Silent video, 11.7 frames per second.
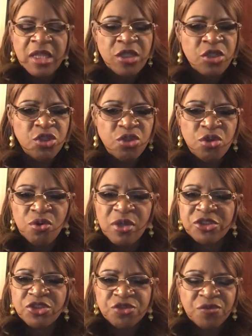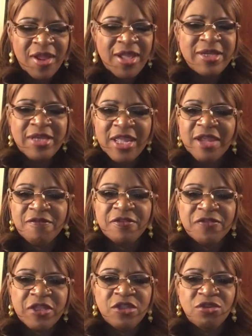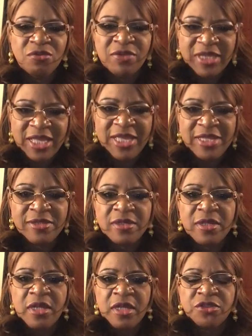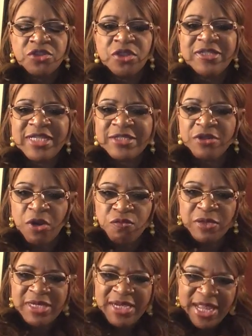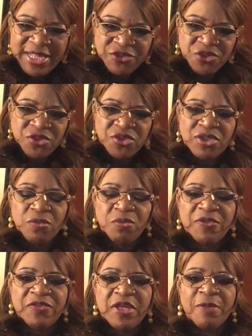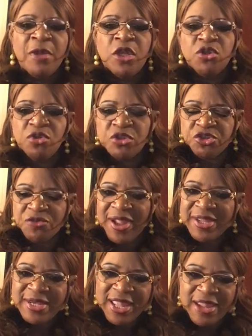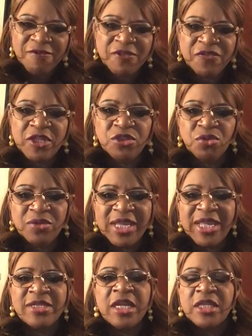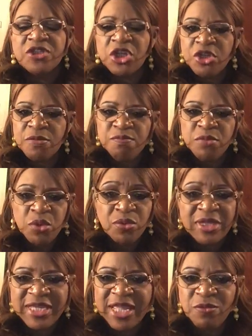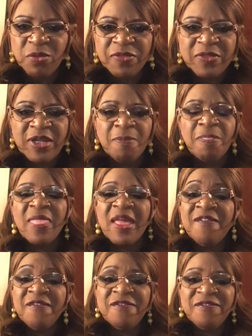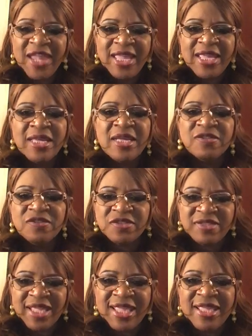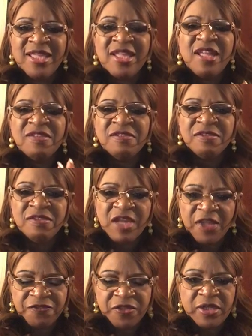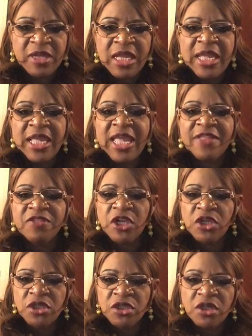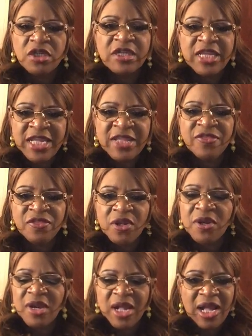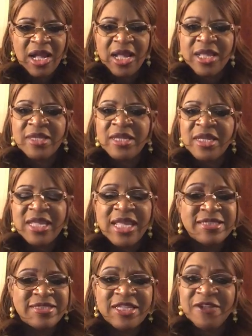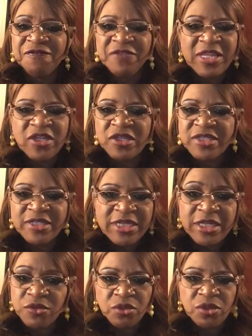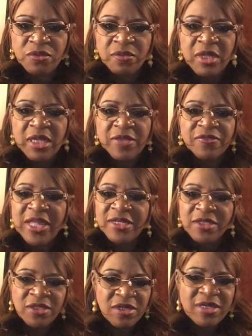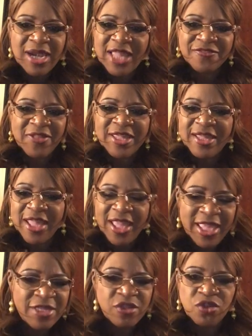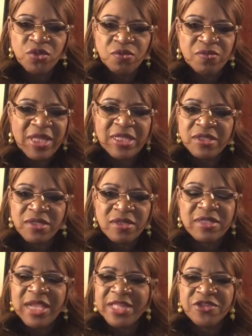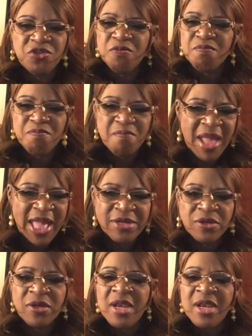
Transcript: you are trying everything you can to get a relationship with them you're trying everything you can to communicate with them they say nothing. And the look in their eye as if they could kill you. They look like they hate you. They look like you matter